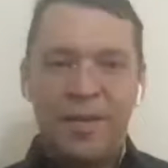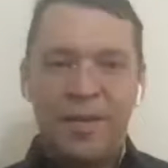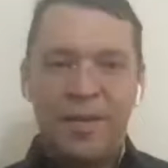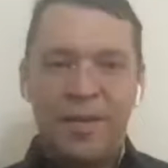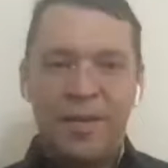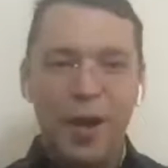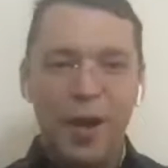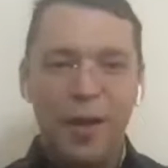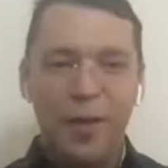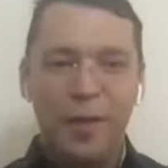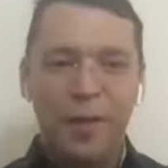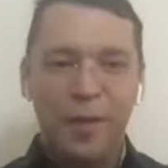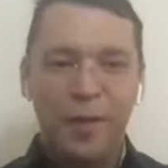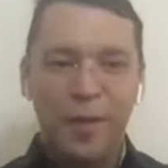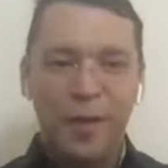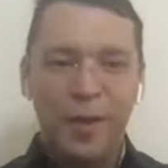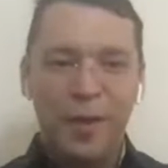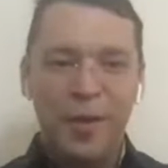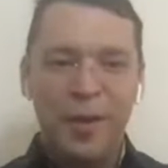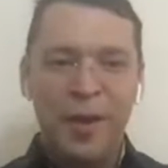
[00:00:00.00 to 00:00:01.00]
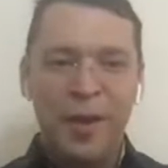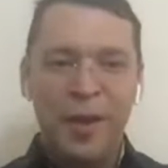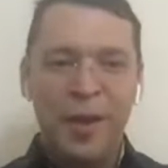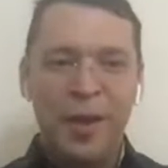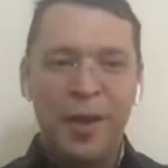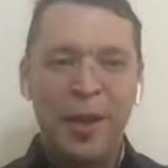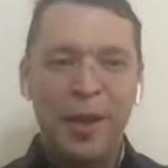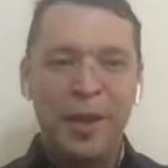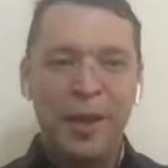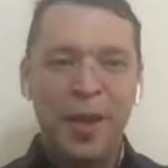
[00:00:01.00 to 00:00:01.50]
Sorry, guys,
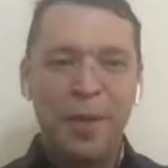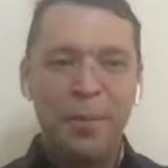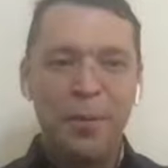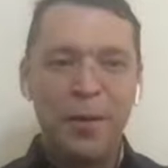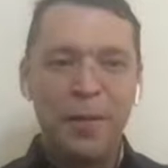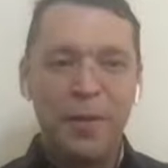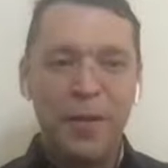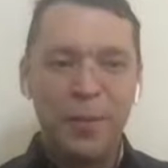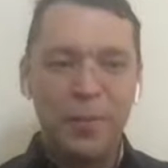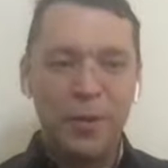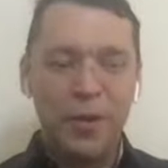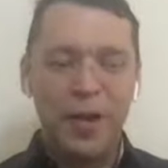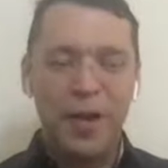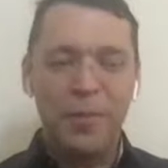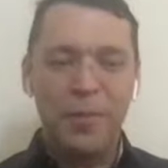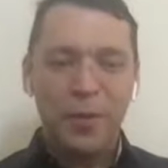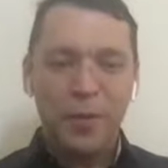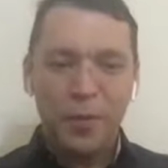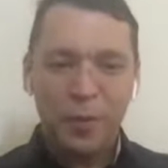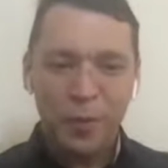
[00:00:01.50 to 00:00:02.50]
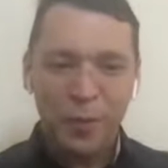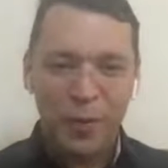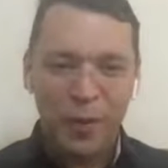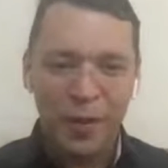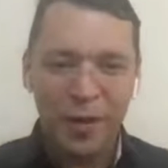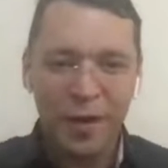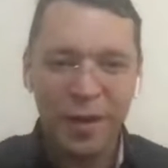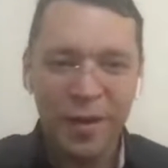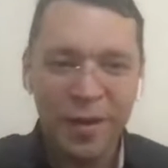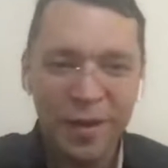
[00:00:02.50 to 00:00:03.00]
it happens sometimes. You
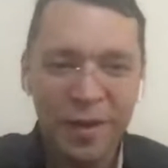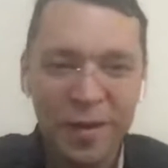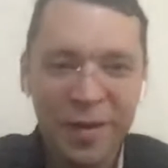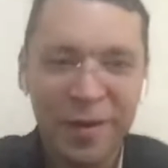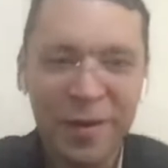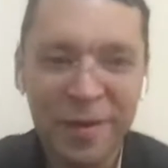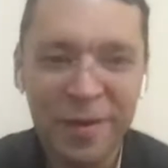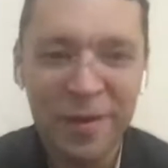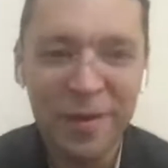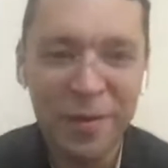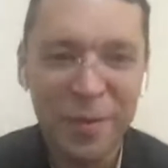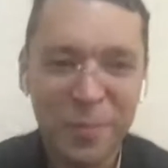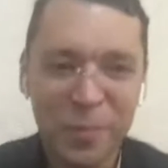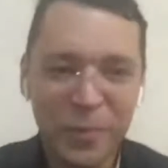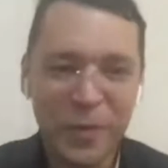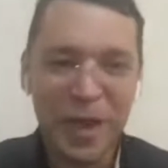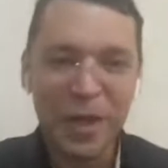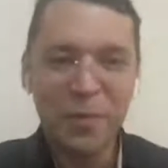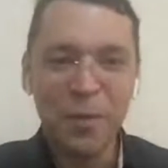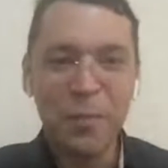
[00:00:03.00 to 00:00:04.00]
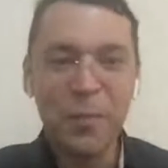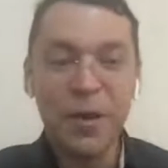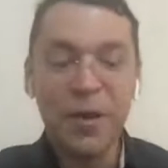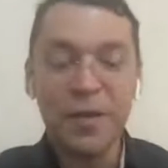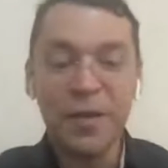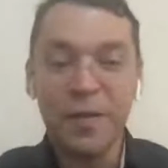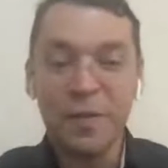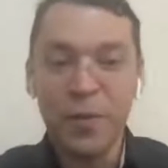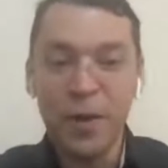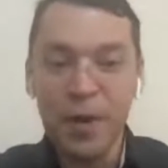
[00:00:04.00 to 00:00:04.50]
see,
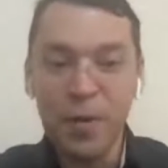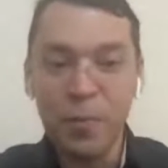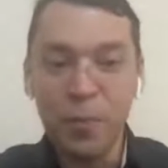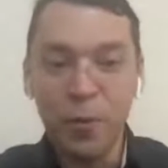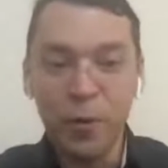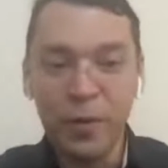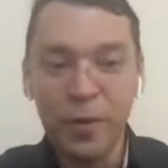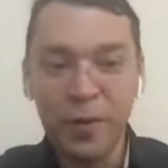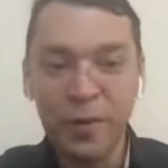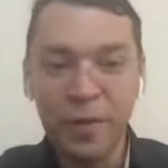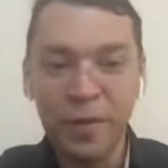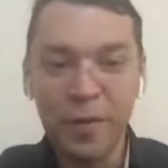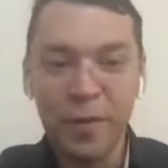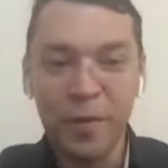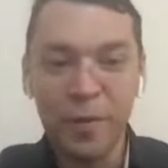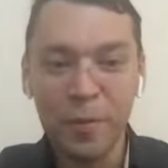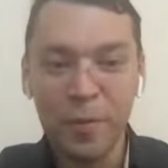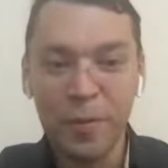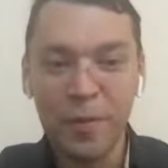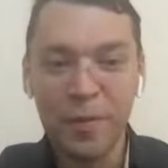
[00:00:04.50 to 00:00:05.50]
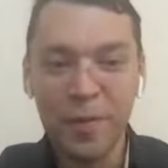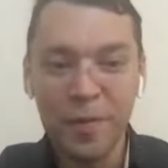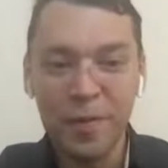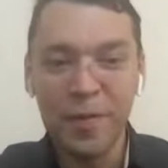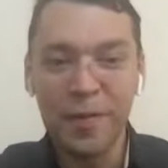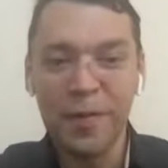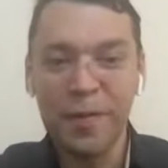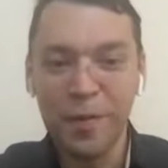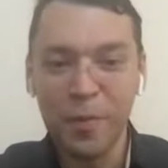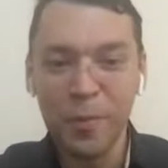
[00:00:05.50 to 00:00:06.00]
heavability is very important. So this
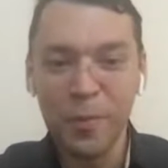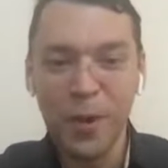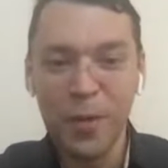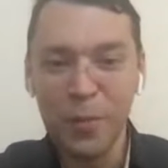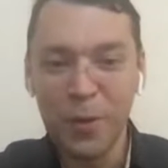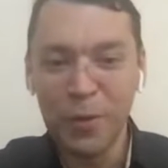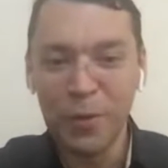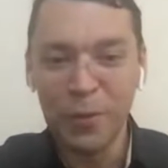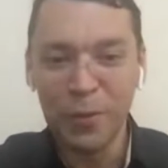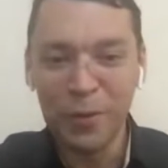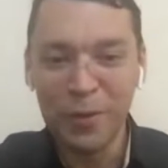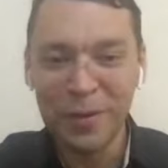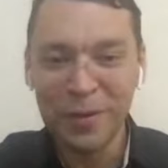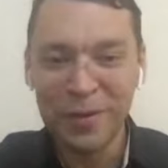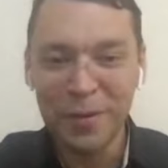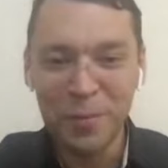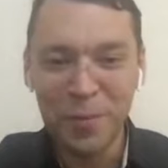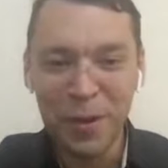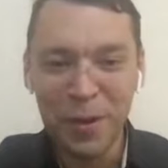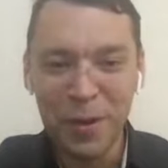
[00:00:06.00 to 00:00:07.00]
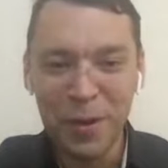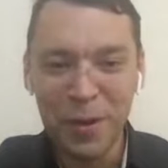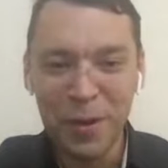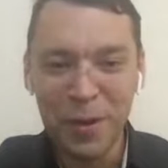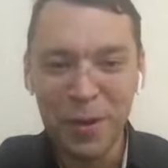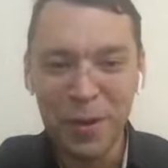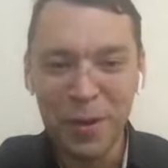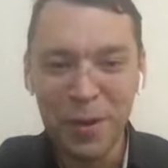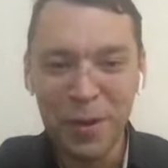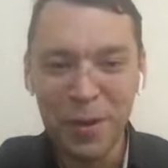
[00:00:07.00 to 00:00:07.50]
is the reason why we are talking about
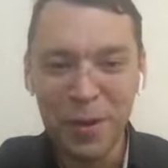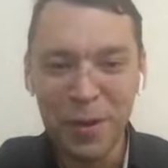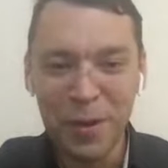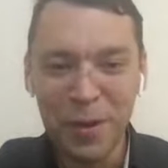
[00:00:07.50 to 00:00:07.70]
this.